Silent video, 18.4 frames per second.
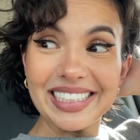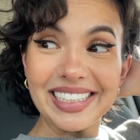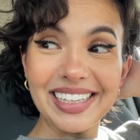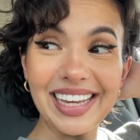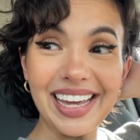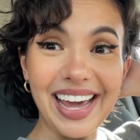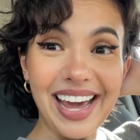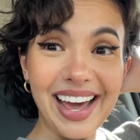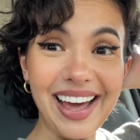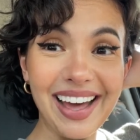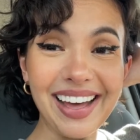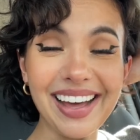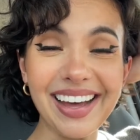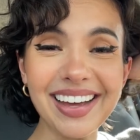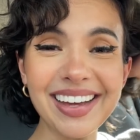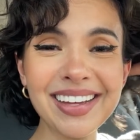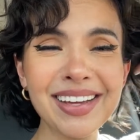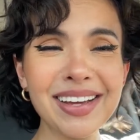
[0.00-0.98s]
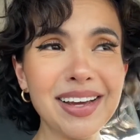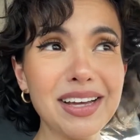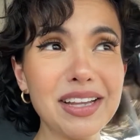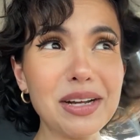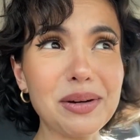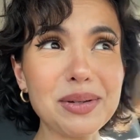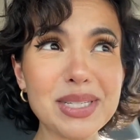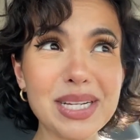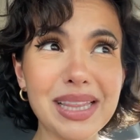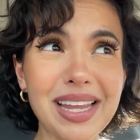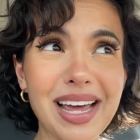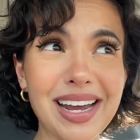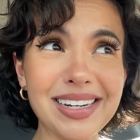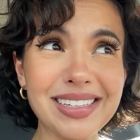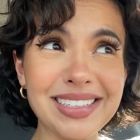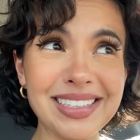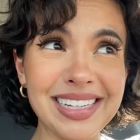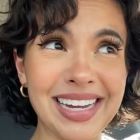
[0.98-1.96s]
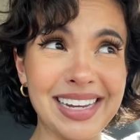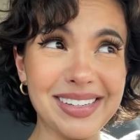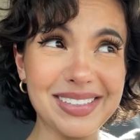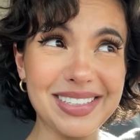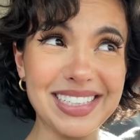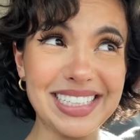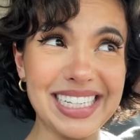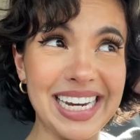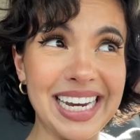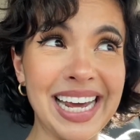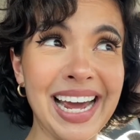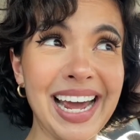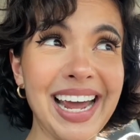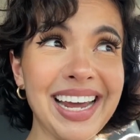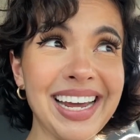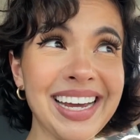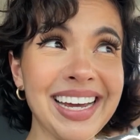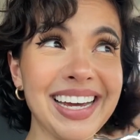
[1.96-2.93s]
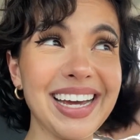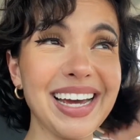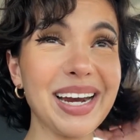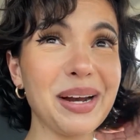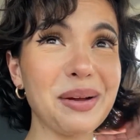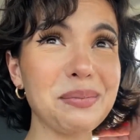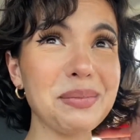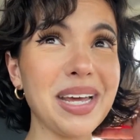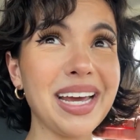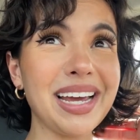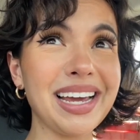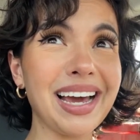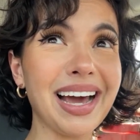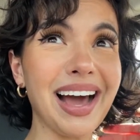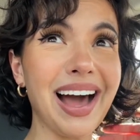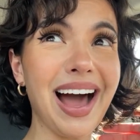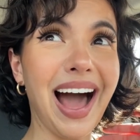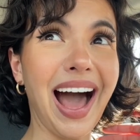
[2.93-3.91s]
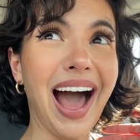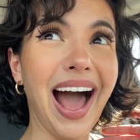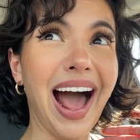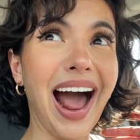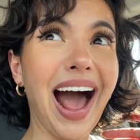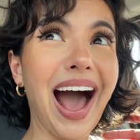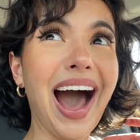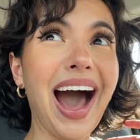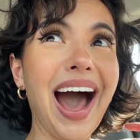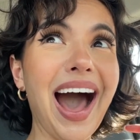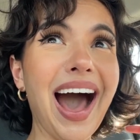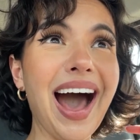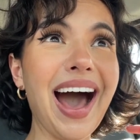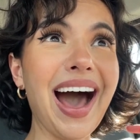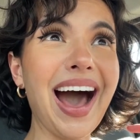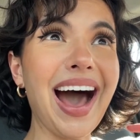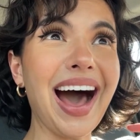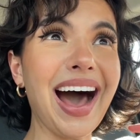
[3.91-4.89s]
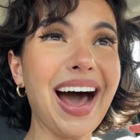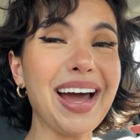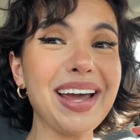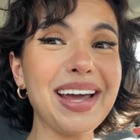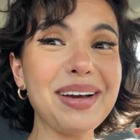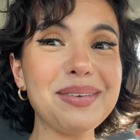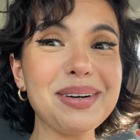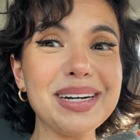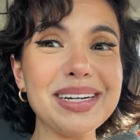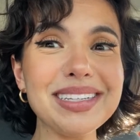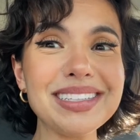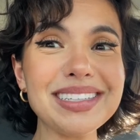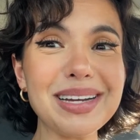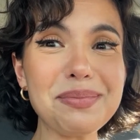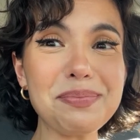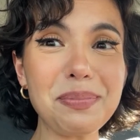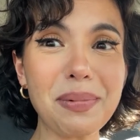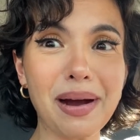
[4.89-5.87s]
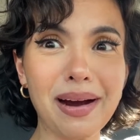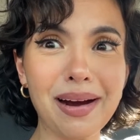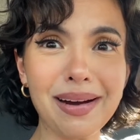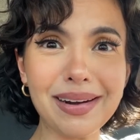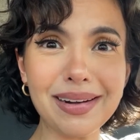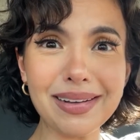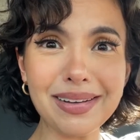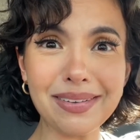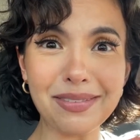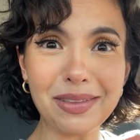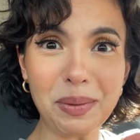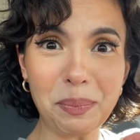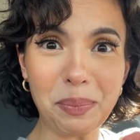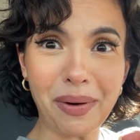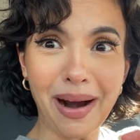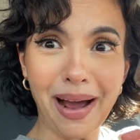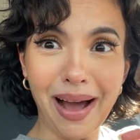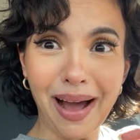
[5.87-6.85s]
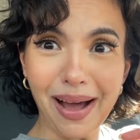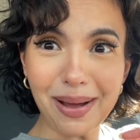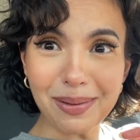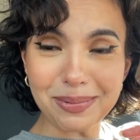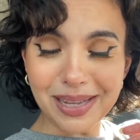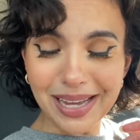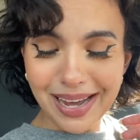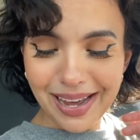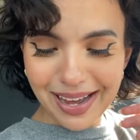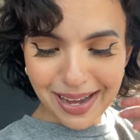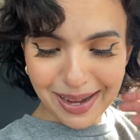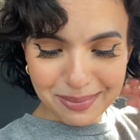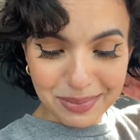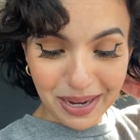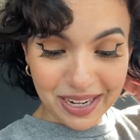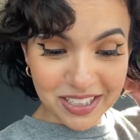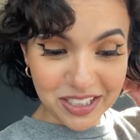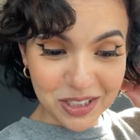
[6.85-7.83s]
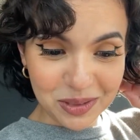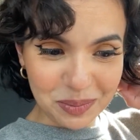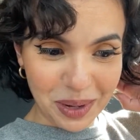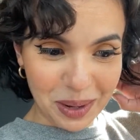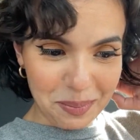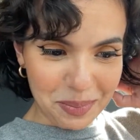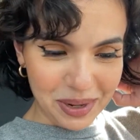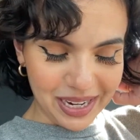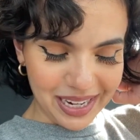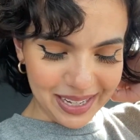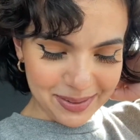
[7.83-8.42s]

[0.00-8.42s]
Yeah. There was a lot of sales today, and I'm like, I was a part of the problem. I spent money.